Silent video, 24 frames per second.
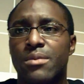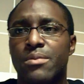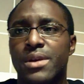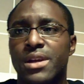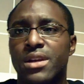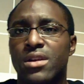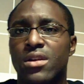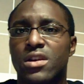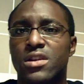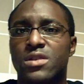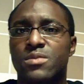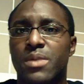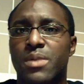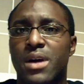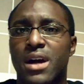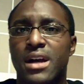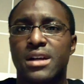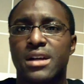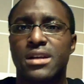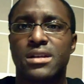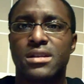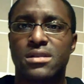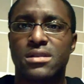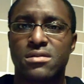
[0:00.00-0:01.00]
He lost
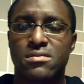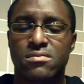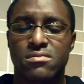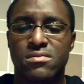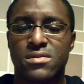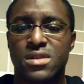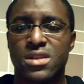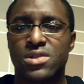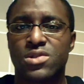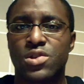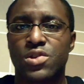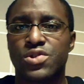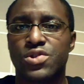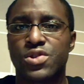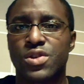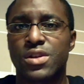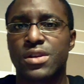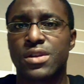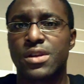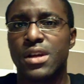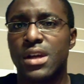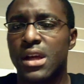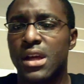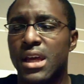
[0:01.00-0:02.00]
by
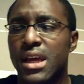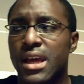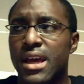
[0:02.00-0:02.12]
decision.